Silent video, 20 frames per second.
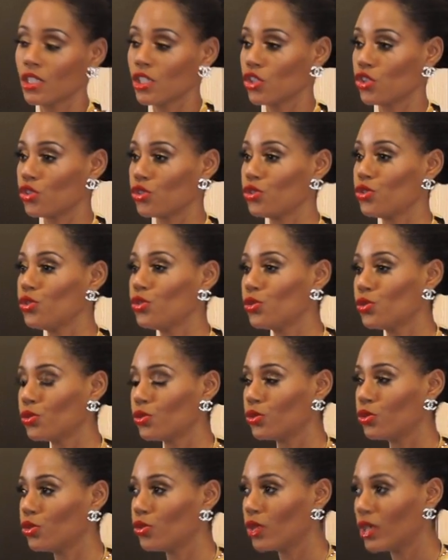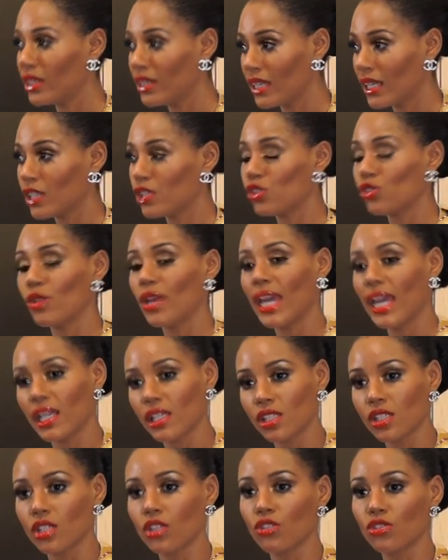So you are there to
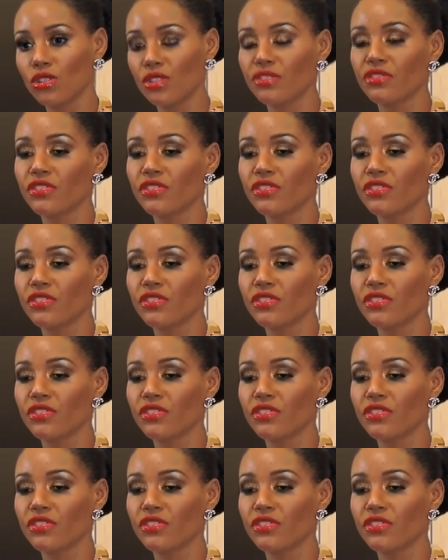execute the